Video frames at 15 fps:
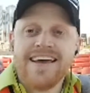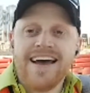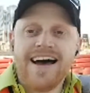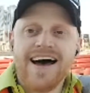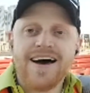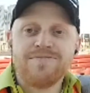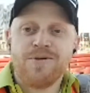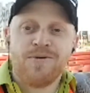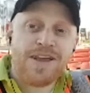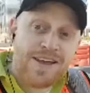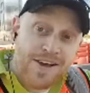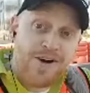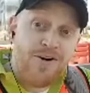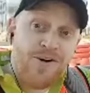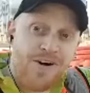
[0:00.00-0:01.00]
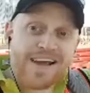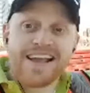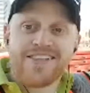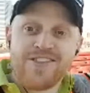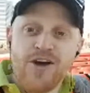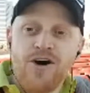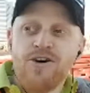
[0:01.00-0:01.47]
uh, but we could go look
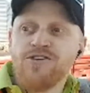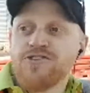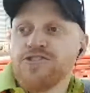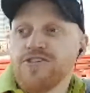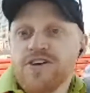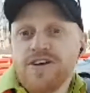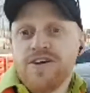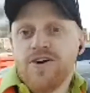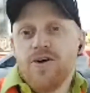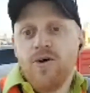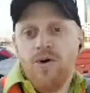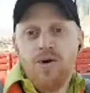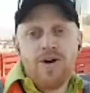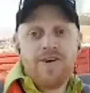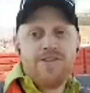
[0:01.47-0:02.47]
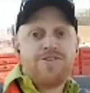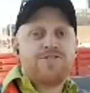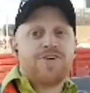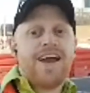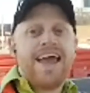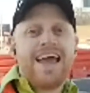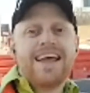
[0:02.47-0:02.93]
at those or the
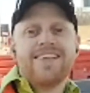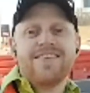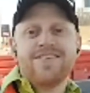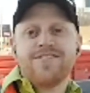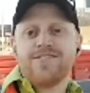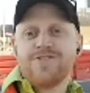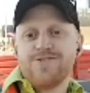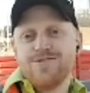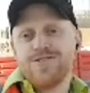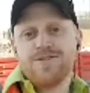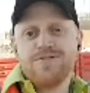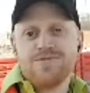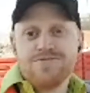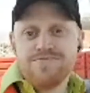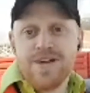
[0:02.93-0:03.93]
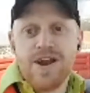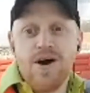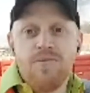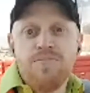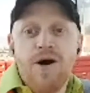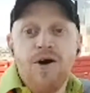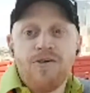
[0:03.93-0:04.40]
drains or you
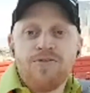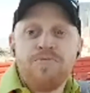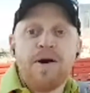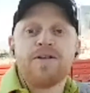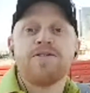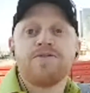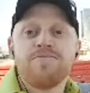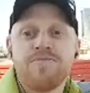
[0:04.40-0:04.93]
know both but